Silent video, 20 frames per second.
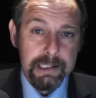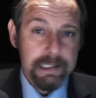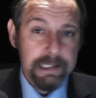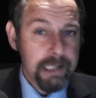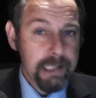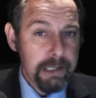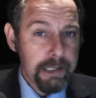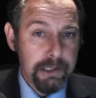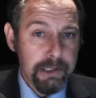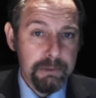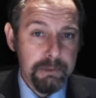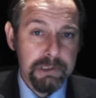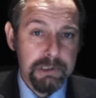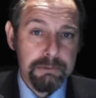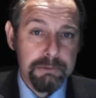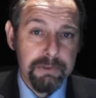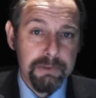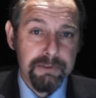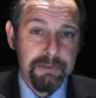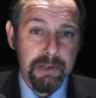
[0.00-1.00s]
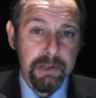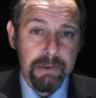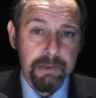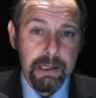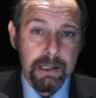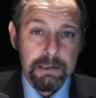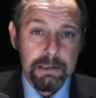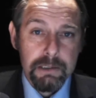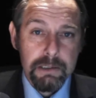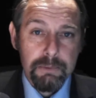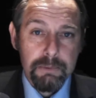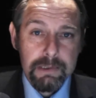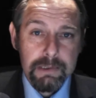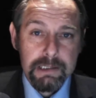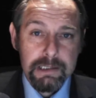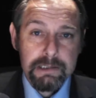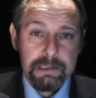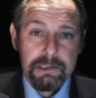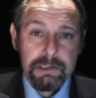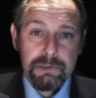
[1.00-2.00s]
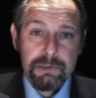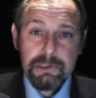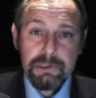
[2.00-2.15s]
The EU is reviewing whether to